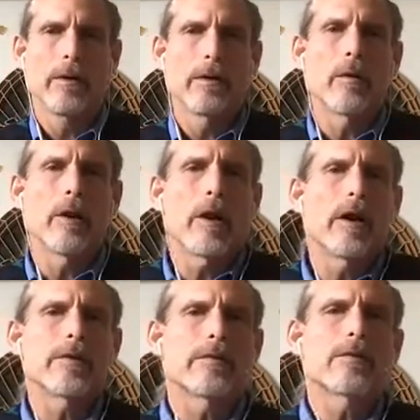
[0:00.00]

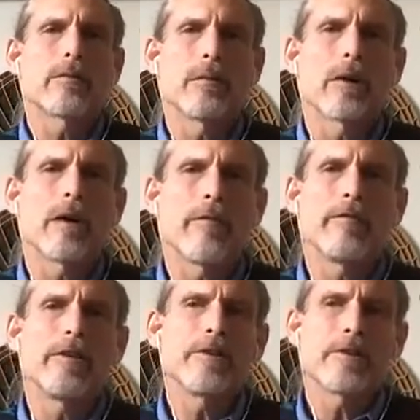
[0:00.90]
Whereas what
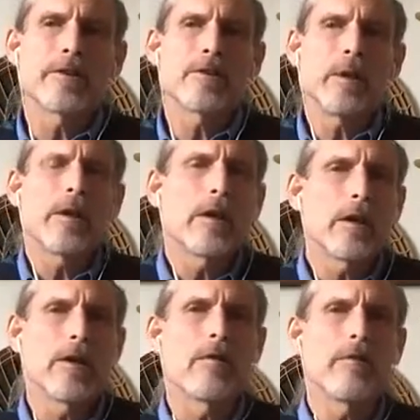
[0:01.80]
Hafiz is speaking
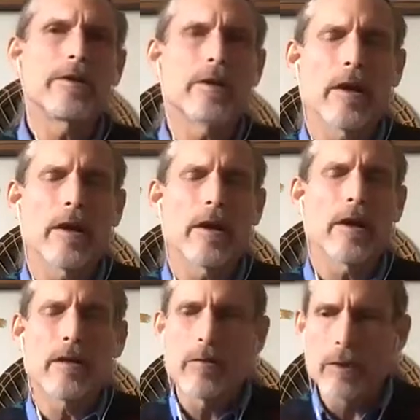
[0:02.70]
of is that
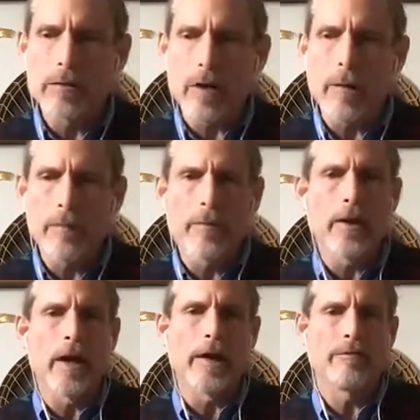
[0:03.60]
we drop the
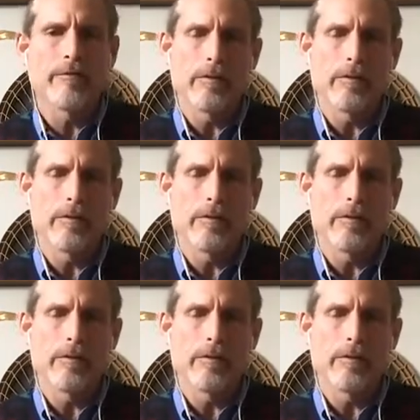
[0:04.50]
knife.